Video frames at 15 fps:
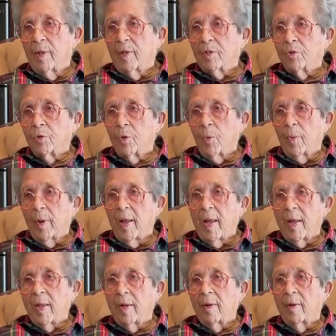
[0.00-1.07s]
So we
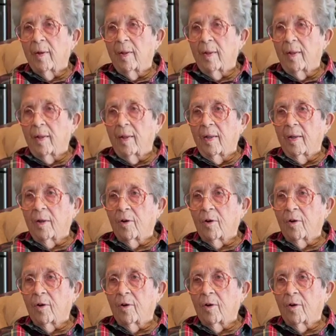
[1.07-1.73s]
had a